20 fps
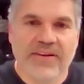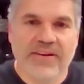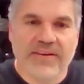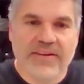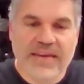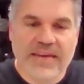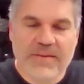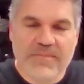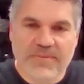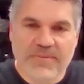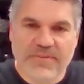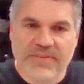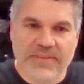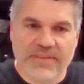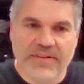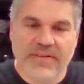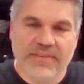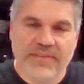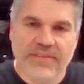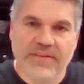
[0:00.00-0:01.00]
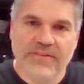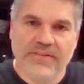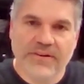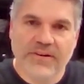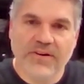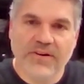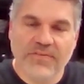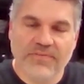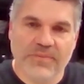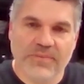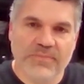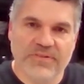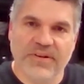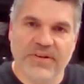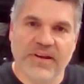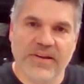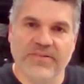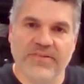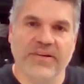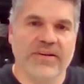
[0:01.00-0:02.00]
keeps the toe from
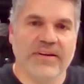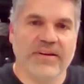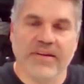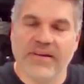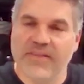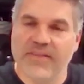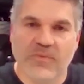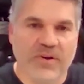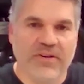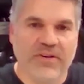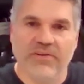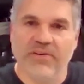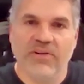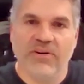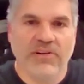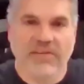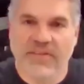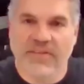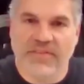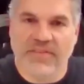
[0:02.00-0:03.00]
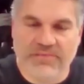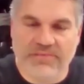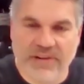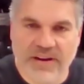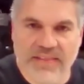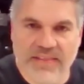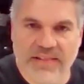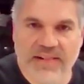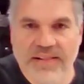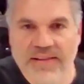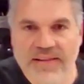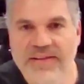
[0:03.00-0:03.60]
changing, when you're hard on the throttle.